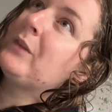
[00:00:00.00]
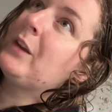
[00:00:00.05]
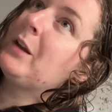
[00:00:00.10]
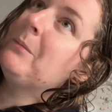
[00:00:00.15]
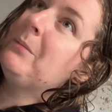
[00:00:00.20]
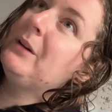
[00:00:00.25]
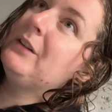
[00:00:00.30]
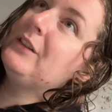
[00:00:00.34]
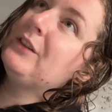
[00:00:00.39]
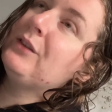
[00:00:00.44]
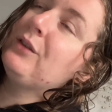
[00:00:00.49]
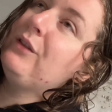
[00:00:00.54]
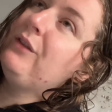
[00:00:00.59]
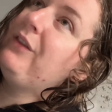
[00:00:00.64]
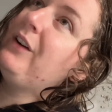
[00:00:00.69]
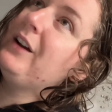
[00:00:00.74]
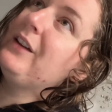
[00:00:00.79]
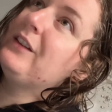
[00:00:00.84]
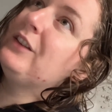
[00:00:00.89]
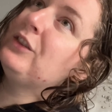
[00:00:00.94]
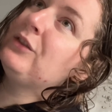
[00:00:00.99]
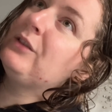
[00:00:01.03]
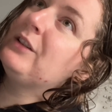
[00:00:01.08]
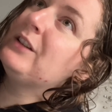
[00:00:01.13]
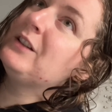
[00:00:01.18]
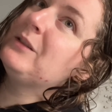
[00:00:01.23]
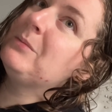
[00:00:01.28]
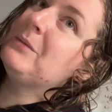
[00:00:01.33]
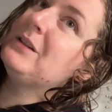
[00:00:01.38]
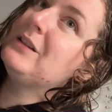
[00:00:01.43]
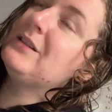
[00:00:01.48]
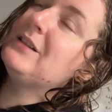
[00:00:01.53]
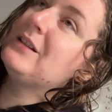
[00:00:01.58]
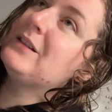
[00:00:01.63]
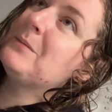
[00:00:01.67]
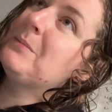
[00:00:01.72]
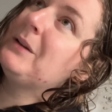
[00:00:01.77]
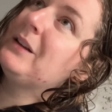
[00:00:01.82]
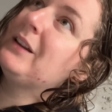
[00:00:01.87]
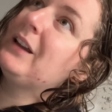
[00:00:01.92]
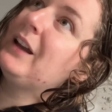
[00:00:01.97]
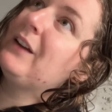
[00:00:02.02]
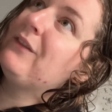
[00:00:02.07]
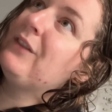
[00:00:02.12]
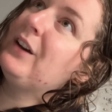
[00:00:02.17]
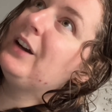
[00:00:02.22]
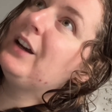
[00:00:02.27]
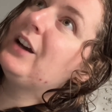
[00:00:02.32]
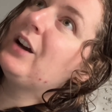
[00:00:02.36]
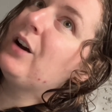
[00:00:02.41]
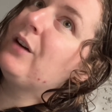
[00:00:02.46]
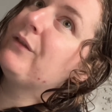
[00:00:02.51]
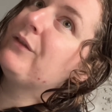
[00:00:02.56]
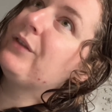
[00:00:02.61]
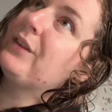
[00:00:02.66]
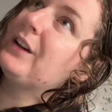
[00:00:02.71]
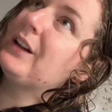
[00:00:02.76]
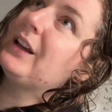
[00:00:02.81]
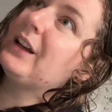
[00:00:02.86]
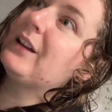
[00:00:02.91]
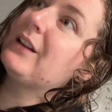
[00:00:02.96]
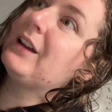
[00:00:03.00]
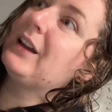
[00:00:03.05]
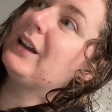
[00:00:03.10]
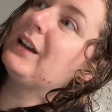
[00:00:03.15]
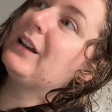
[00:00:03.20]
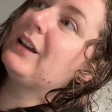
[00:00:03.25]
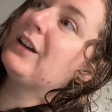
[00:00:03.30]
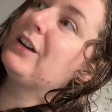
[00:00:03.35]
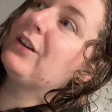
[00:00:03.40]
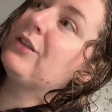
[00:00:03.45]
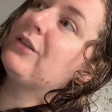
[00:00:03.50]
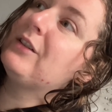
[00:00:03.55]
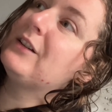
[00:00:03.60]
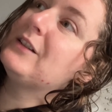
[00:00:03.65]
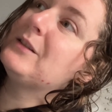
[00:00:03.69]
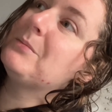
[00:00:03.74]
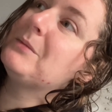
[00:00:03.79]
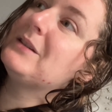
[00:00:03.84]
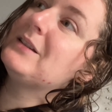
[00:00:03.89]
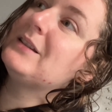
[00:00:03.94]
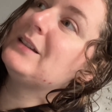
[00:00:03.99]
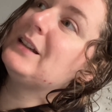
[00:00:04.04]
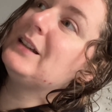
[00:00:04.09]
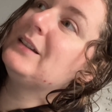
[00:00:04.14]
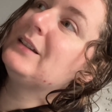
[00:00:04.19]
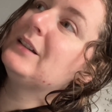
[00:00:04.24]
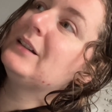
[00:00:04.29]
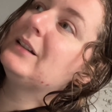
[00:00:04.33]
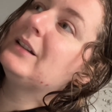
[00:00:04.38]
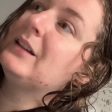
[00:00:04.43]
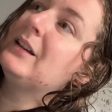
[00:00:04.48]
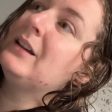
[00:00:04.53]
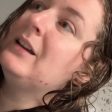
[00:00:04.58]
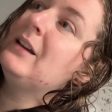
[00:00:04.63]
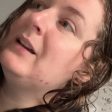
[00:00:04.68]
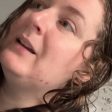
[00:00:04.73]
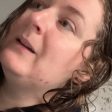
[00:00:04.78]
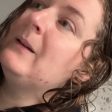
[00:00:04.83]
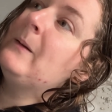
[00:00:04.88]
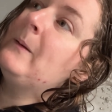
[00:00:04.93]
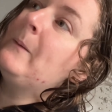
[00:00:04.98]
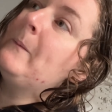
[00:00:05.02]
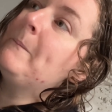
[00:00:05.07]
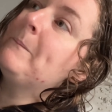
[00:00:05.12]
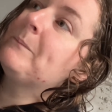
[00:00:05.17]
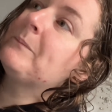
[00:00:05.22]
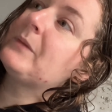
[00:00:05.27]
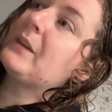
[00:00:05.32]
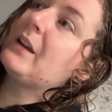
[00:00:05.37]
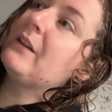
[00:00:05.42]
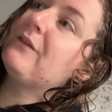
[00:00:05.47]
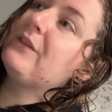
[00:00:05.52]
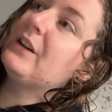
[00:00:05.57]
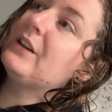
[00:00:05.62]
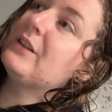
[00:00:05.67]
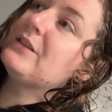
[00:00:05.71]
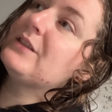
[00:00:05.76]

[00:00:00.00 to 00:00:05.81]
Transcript: But so far this Christmas, it's been, like, very comforting. Like, Christmas season feels